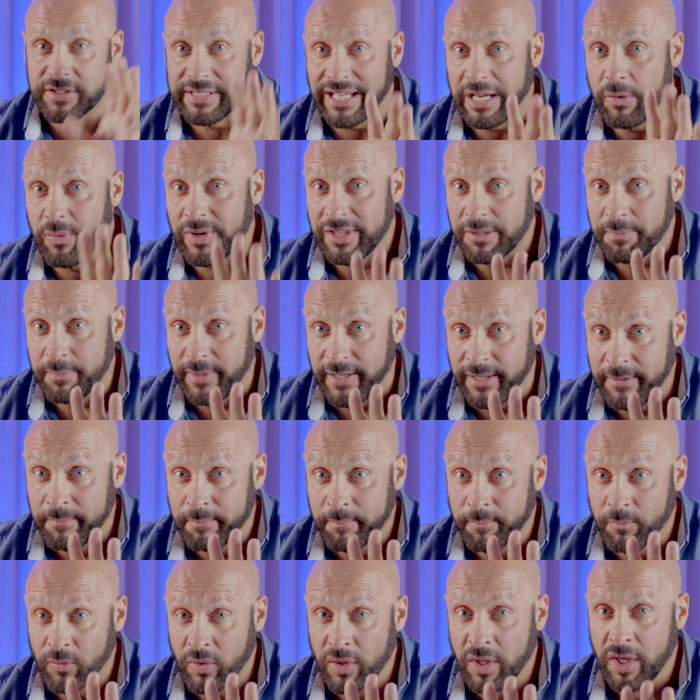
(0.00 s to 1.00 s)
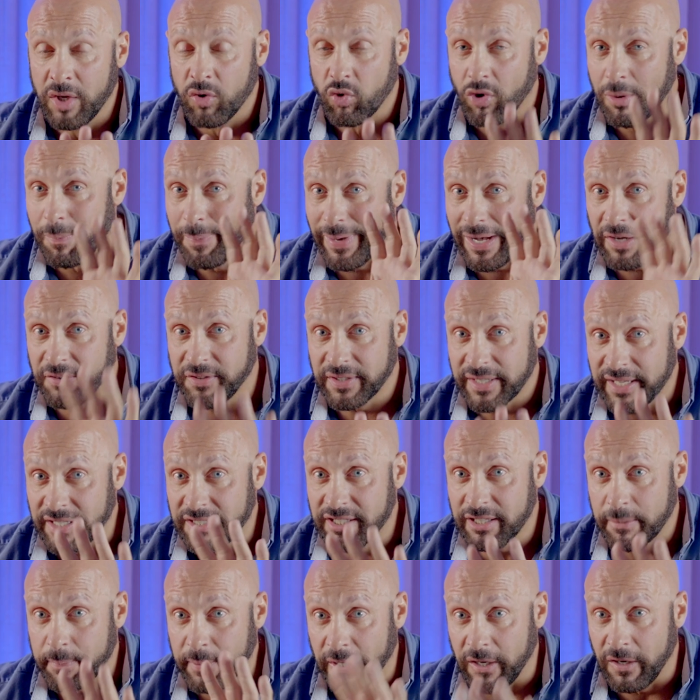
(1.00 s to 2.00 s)
stay with me. We're about to get
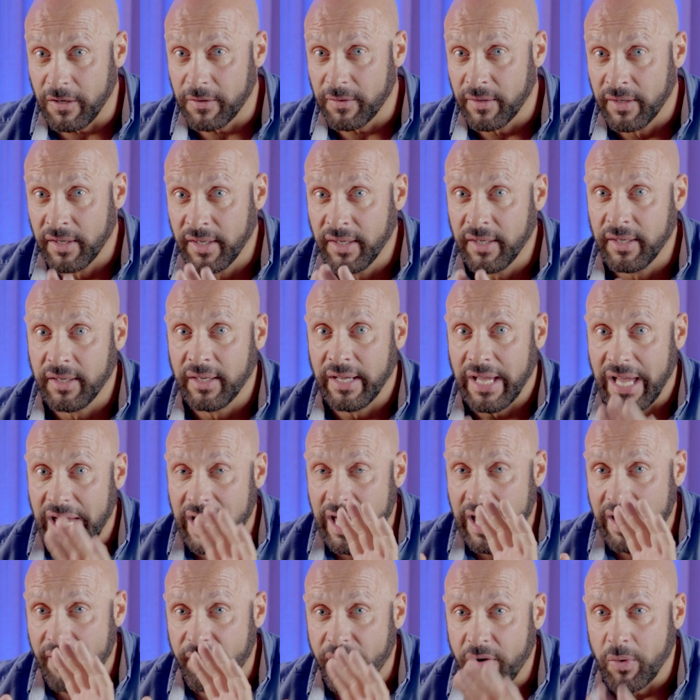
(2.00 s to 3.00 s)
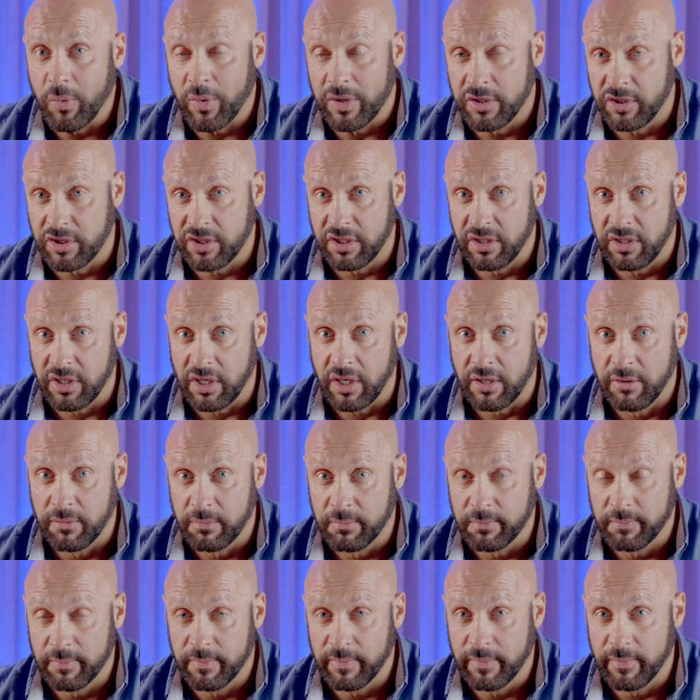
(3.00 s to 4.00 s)
to the part everyone should know.
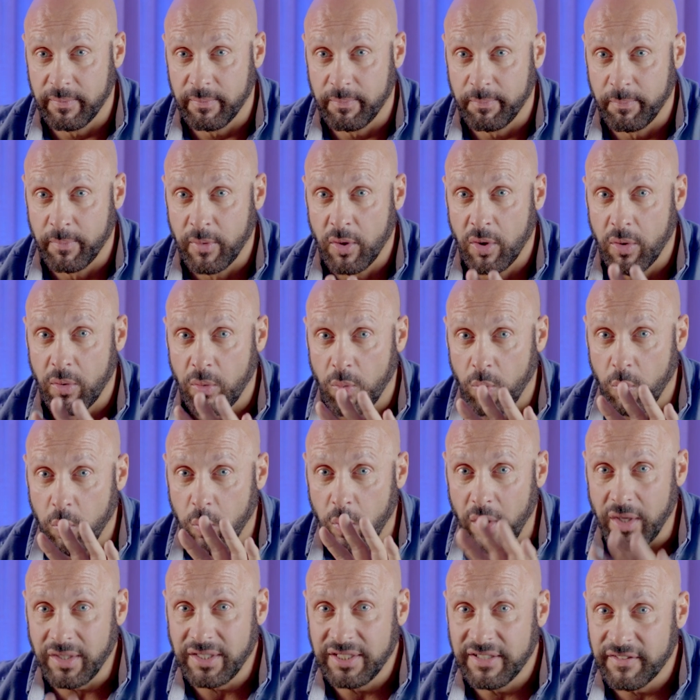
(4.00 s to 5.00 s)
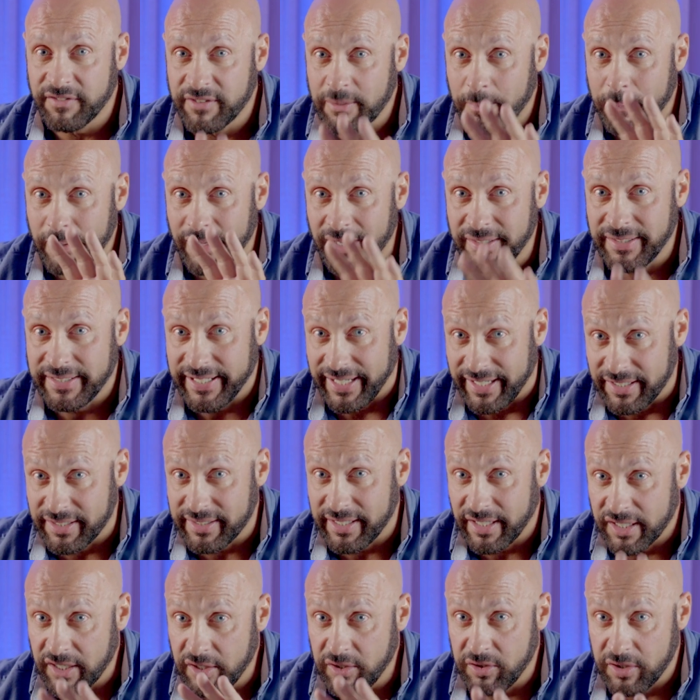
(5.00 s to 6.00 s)
What if the blood
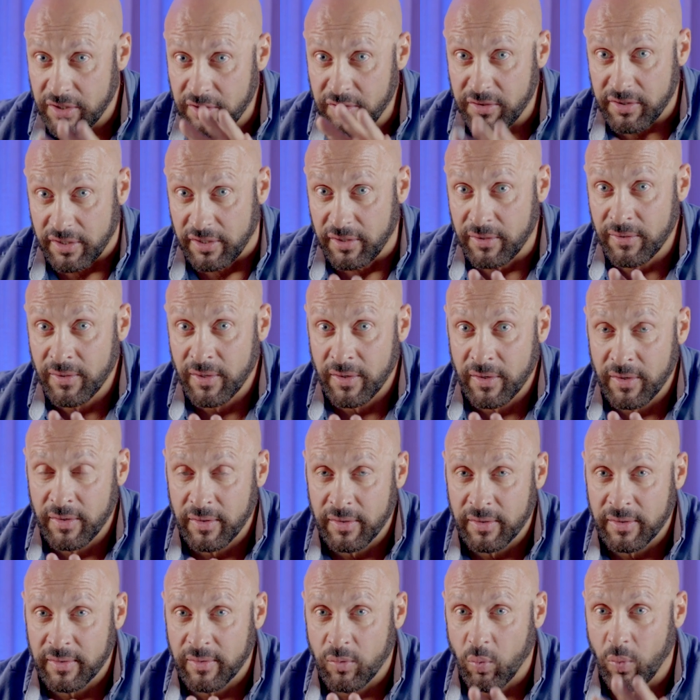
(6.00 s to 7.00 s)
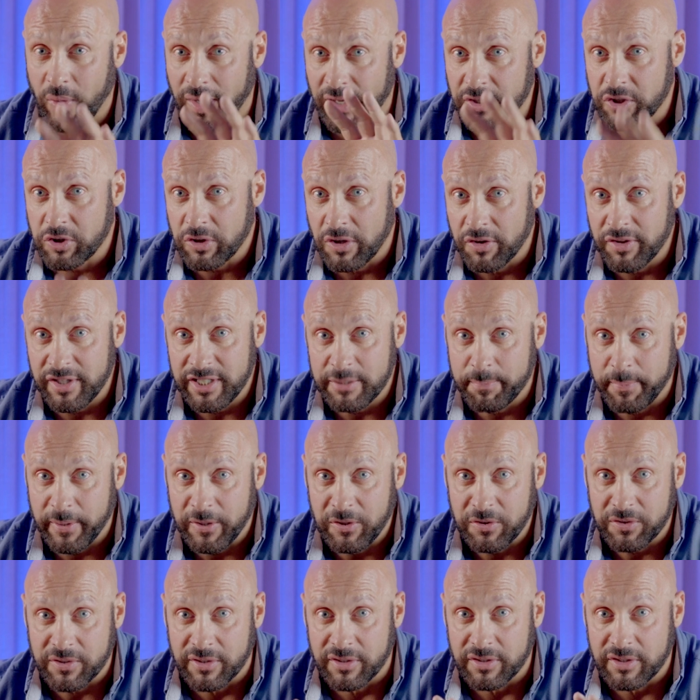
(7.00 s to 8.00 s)
tests that you do do, whilst you're on these
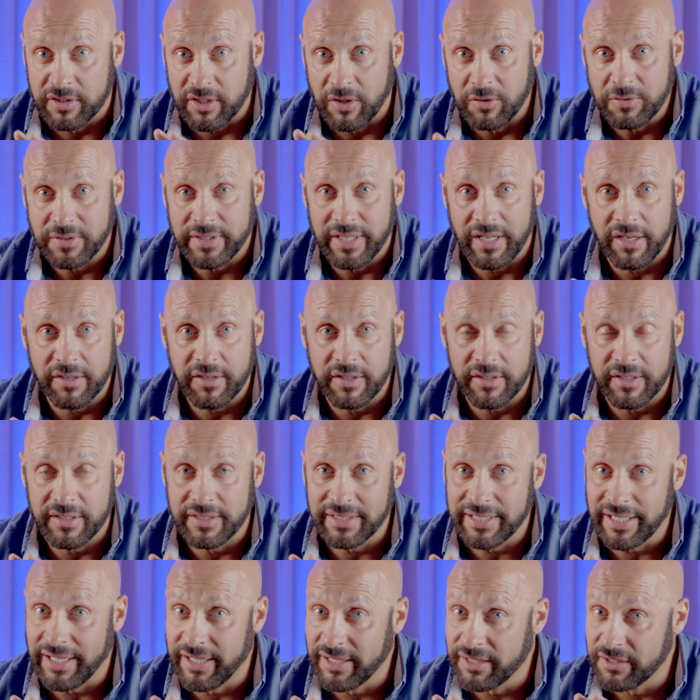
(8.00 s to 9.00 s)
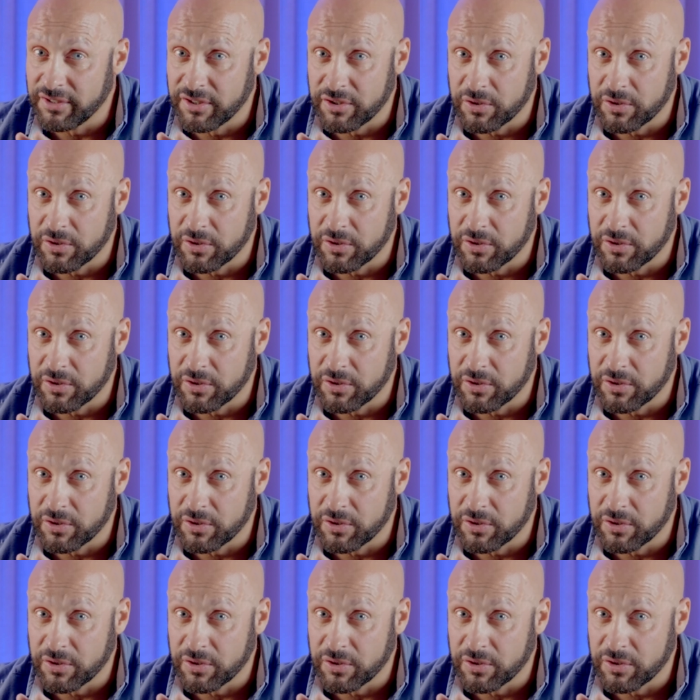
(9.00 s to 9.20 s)
boosters, don't tell you the entire